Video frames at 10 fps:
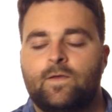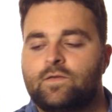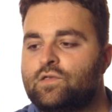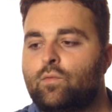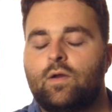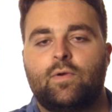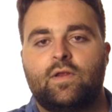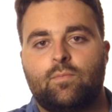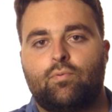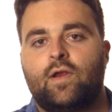So you want to
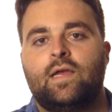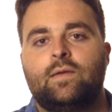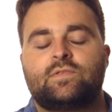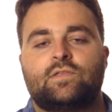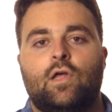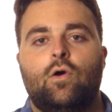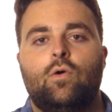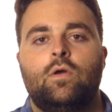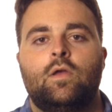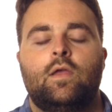bring the preamps
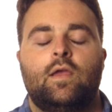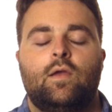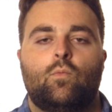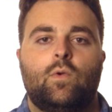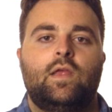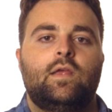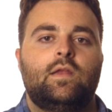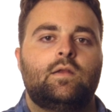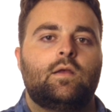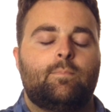low
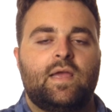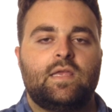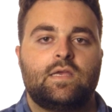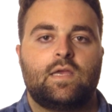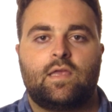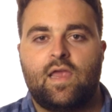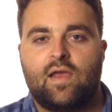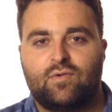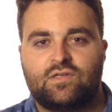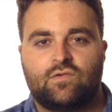when miking a
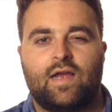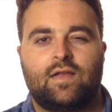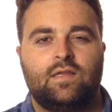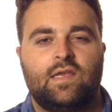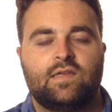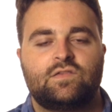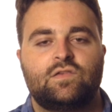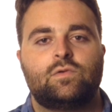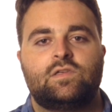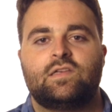camera directly
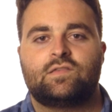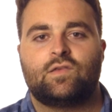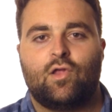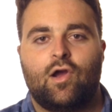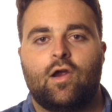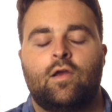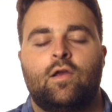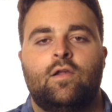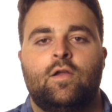into a DSLR.